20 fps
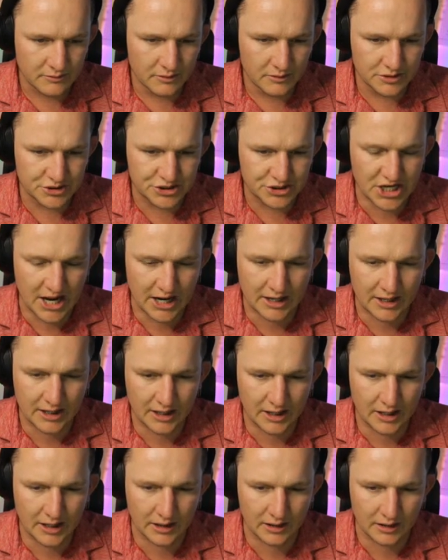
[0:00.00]

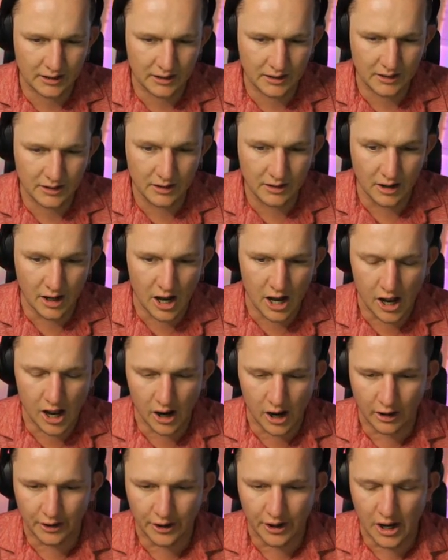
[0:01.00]
Xhaka.
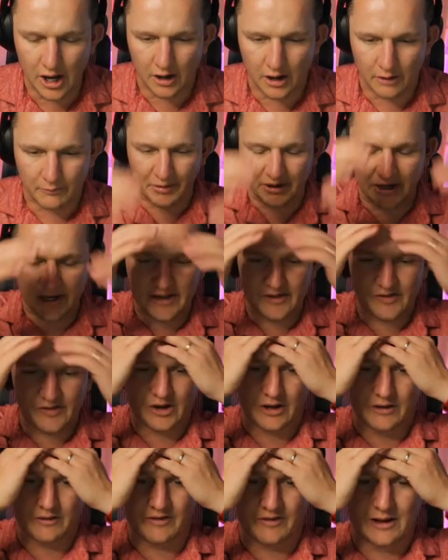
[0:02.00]
Oh, no. Please
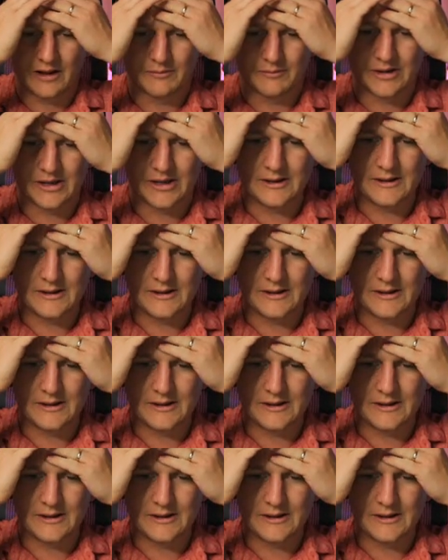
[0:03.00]
don't tell me.